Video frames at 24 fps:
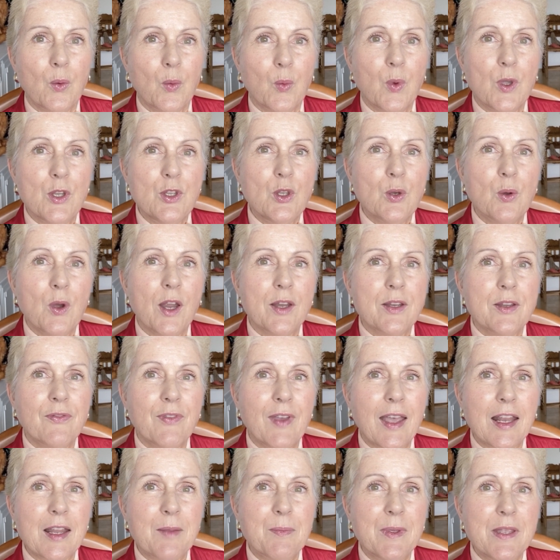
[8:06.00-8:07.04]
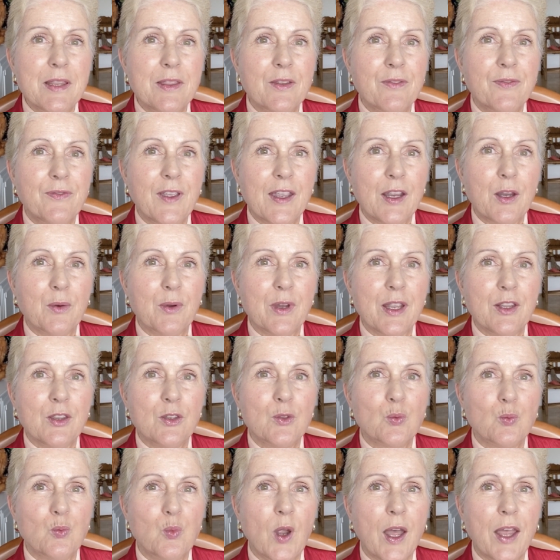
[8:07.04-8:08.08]
When you are developing the
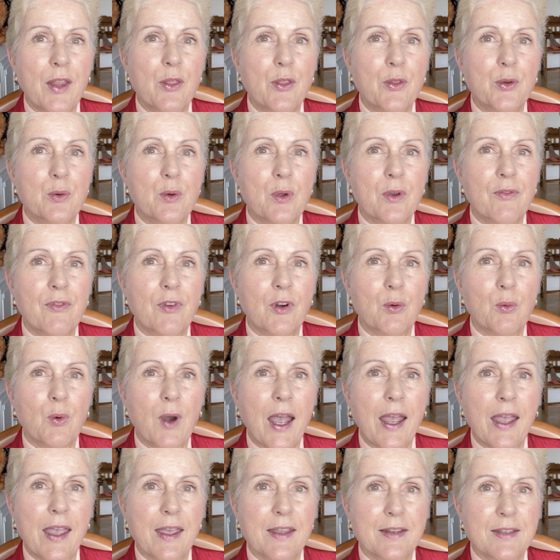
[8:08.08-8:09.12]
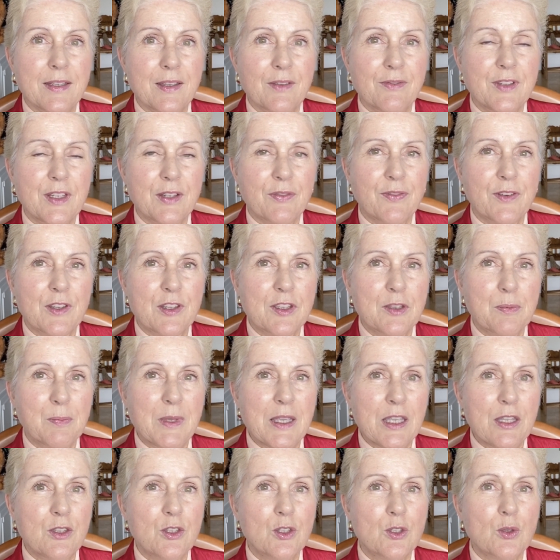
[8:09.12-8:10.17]
fingerings, run through a variety of different
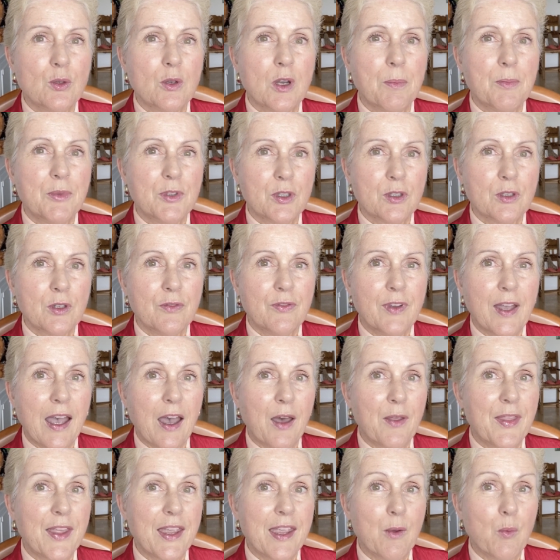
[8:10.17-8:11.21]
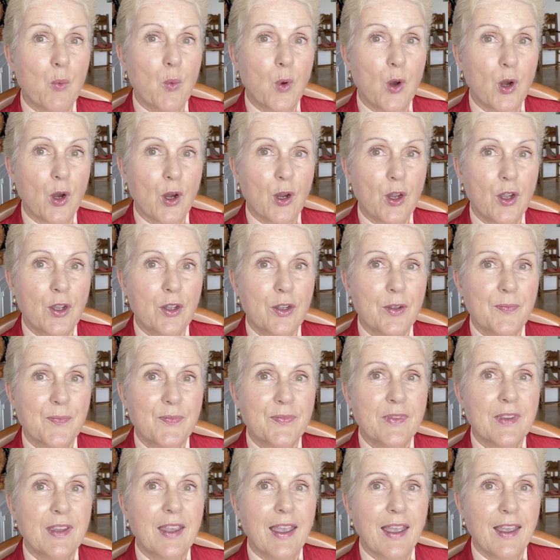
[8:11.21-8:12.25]
speeds to observe how they work
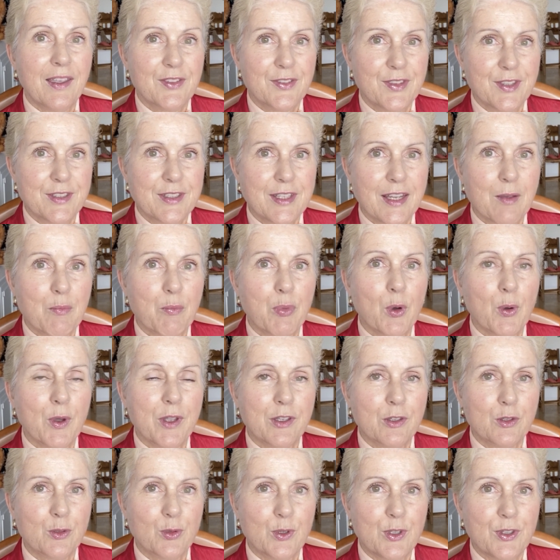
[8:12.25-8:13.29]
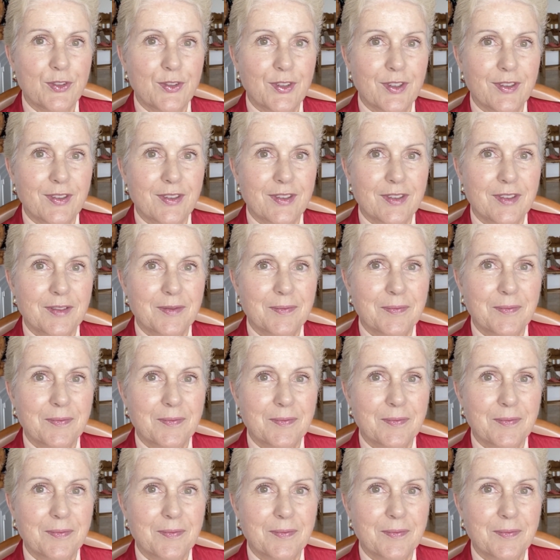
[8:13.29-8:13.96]
as the tempo increases.